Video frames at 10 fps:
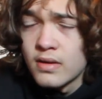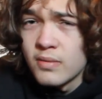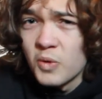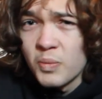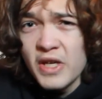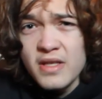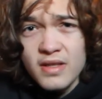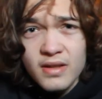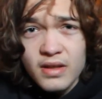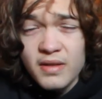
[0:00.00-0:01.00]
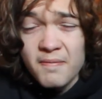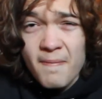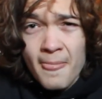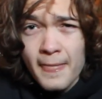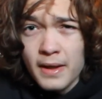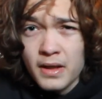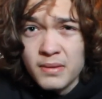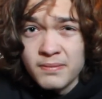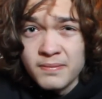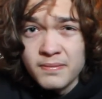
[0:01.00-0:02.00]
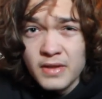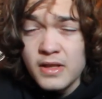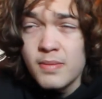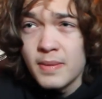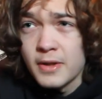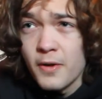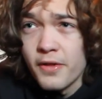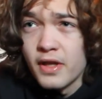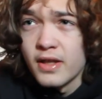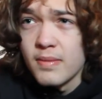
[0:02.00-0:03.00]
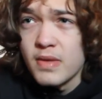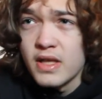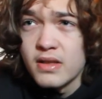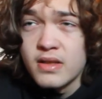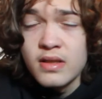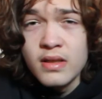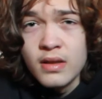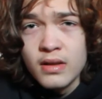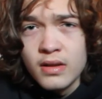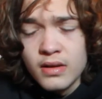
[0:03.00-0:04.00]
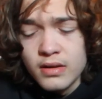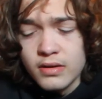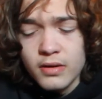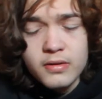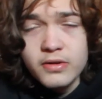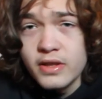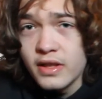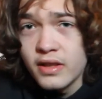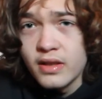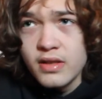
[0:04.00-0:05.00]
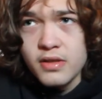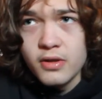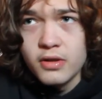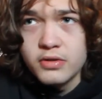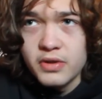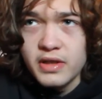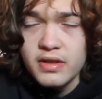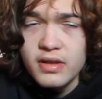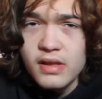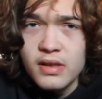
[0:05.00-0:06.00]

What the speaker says: But basically, it's a biblical thing. It means don't drink strong drinks.